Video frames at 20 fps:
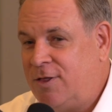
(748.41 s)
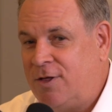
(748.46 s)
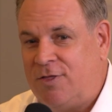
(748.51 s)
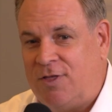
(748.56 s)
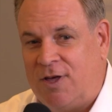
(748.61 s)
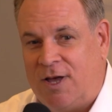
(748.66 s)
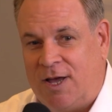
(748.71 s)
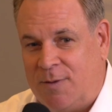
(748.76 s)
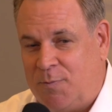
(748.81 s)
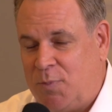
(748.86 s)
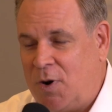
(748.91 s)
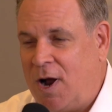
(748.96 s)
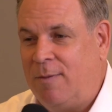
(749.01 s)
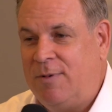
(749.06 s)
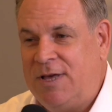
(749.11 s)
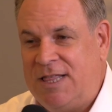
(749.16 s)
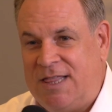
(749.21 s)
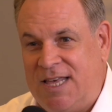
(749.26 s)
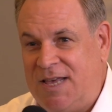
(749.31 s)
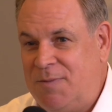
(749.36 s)
thing,
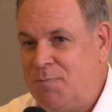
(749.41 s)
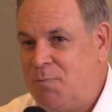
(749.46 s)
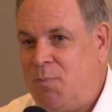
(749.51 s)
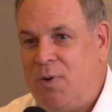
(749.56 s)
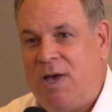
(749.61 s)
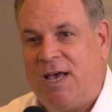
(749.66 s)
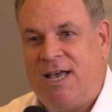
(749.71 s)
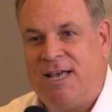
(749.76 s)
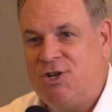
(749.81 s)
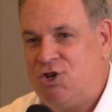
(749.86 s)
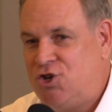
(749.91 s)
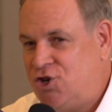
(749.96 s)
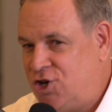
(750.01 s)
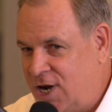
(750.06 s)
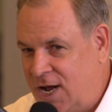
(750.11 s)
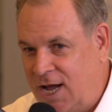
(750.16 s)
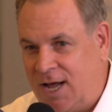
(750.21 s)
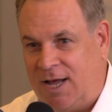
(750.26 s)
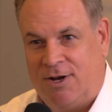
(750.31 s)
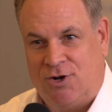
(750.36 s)
probably the biggest
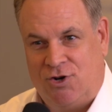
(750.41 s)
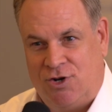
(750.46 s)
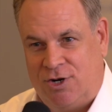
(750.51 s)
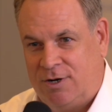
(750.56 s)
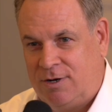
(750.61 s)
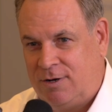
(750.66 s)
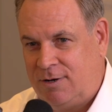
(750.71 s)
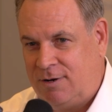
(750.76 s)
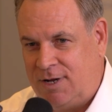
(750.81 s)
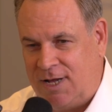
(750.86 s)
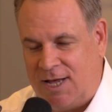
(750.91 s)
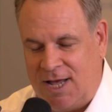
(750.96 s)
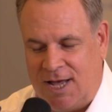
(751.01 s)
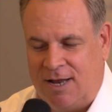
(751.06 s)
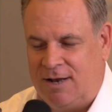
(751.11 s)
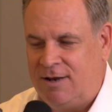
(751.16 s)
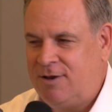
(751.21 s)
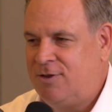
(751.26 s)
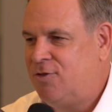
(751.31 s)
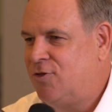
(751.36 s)
change
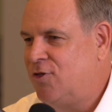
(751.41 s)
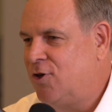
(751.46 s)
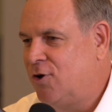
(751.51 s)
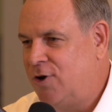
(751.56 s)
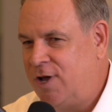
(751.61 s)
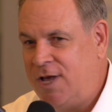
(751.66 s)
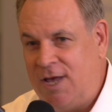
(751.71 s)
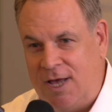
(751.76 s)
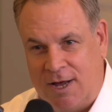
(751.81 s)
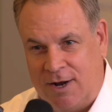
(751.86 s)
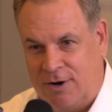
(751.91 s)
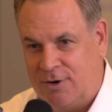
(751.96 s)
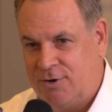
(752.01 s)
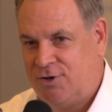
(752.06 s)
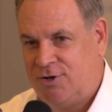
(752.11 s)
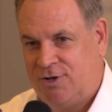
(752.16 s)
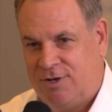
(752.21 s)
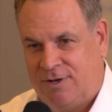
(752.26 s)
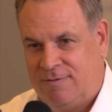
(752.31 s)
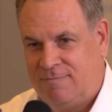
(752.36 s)
in 30
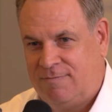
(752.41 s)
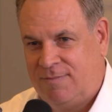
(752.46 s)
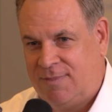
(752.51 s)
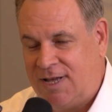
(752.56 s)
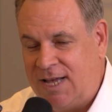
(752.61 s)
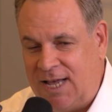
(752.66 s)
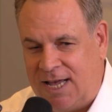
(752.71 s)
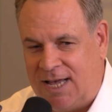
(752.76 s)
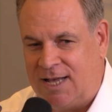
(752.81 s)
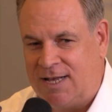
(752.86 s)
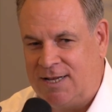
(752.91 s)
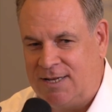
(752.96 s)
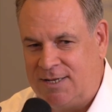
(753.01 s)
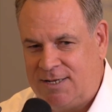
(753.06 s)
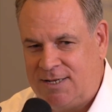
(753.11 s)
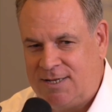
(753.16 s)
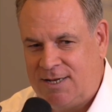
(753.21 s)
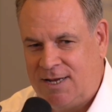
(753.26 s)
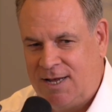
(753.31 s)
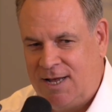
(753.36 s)
years
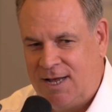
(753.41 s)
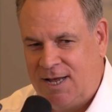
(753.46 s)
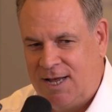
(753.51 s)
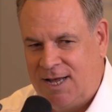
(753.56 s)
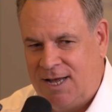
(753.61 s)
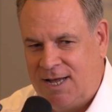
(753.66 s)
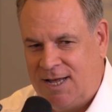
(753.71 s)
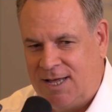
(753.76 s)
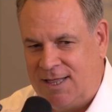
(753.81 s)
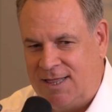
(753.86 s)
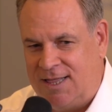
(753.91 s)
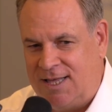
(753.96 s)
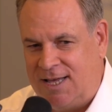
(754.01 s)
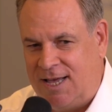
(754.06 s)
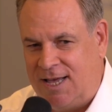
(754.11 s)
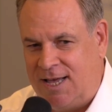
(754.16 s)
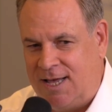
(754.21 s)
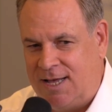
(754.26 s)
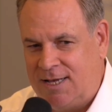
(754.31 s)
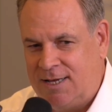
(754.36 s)
is
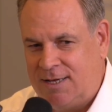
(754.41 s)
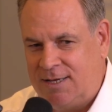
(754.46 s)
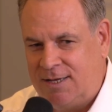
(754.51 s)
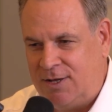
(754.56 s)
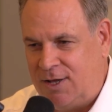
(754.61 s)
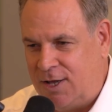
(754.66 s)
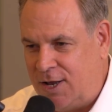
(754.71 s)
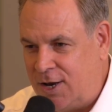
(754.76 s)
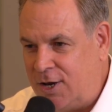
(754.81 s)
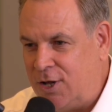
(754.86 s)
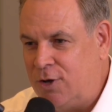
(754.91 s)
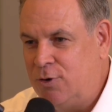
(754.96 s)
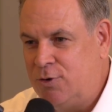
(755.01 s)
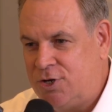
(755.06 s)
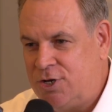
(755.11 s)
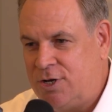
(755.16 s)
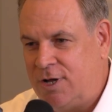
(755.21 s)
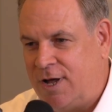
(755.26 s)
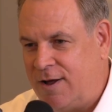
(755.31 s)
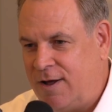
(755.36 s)

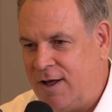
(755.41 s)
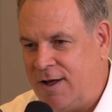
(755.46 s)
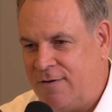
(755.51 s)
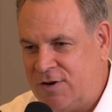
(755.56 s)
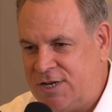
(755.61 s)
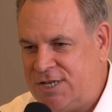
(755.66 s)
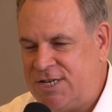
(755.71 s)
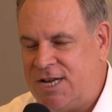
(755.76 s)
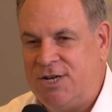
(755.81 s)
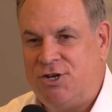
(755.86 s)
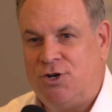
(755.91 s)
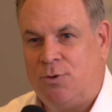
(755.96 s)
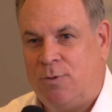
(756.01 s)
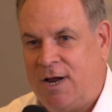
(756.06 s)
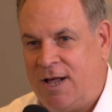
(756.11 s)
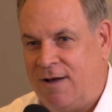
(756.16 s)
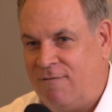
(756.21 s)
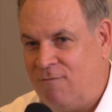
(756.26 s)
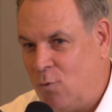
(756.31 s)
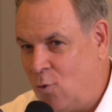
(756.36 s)
every station
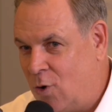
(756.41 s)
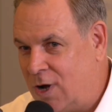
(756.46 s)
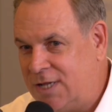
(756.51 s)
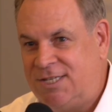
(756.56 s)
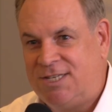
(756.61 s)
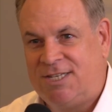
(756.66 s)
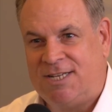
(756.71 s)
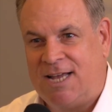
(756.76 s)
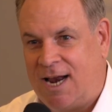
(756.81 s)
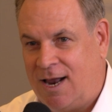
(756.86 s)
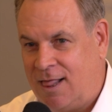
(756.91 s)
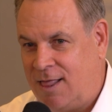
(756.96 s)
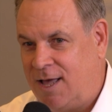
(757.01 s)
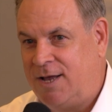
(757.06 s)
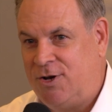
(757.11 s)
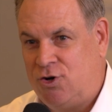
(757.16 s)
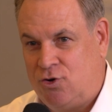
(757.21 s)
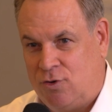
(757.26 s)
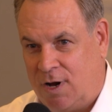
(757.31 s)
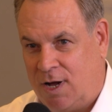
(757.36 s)
would have one
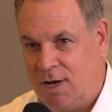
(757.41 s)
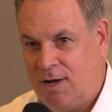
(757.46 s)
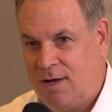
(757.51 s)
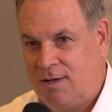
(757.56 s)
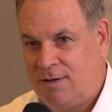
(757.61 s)
satellite truck.